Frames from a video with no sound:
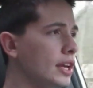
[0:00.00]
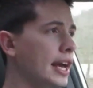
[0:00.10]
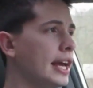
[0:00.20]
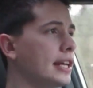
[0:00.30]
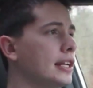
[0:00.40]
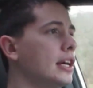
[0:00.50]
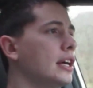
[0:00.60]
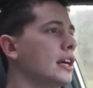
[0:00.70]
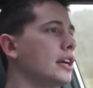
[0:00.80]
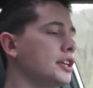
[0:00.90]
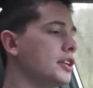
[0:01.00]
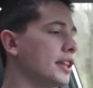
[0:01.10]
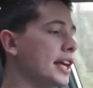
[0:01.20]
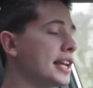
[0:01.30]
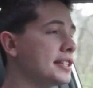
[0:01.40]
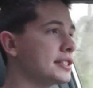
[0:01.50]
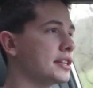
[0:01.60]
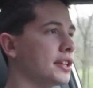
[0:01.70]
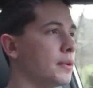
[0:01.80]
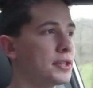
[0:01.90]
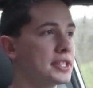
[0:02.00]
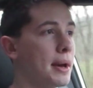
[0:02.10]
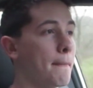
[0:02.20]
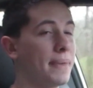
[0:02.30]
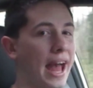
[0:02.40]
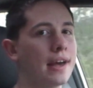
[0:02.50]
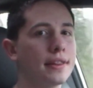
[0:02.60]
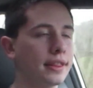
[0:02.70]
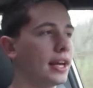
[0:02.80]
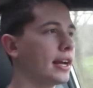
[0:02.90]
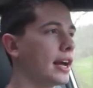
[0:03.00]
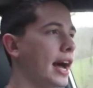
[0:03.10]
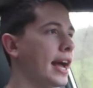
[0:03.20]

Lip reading: And, you know, that necessarily wasn't a bad thing.